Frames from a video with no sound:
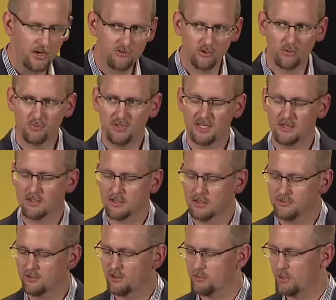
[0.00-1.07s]
have to appeal
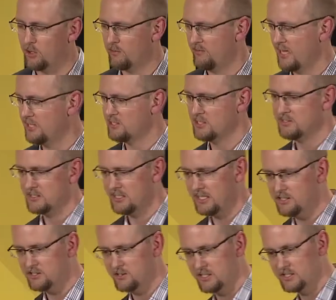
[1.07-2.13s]
to the motivations and
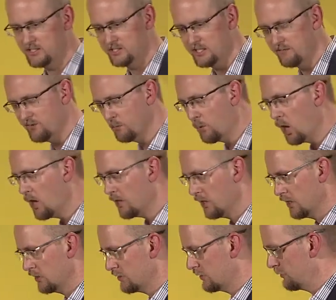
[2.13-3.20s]
interests of the
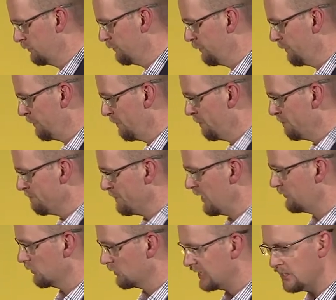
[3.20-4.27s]
partners
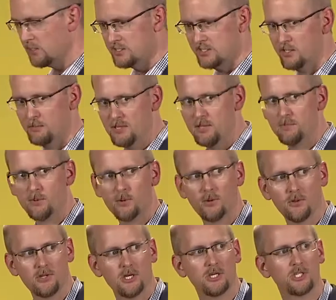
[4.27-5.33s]
and the leaders and the
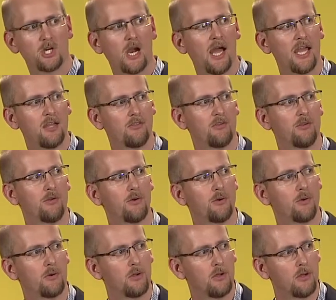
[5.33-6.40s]
people you're trying to